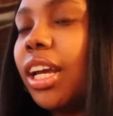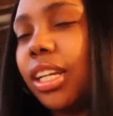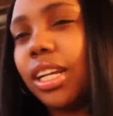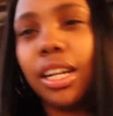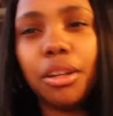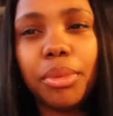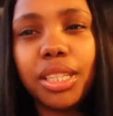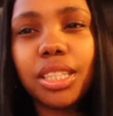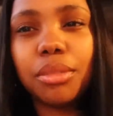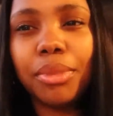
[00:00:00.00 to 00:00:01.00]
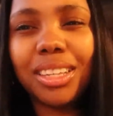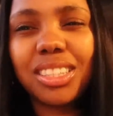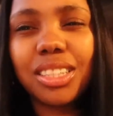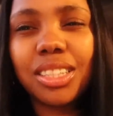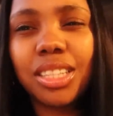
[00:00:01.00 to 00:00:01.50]
it kind of makes makes
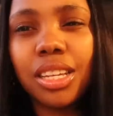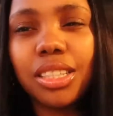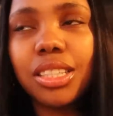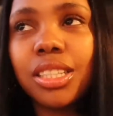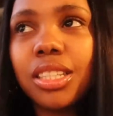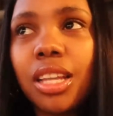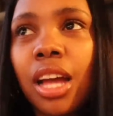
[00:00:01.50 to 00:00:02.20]
sense.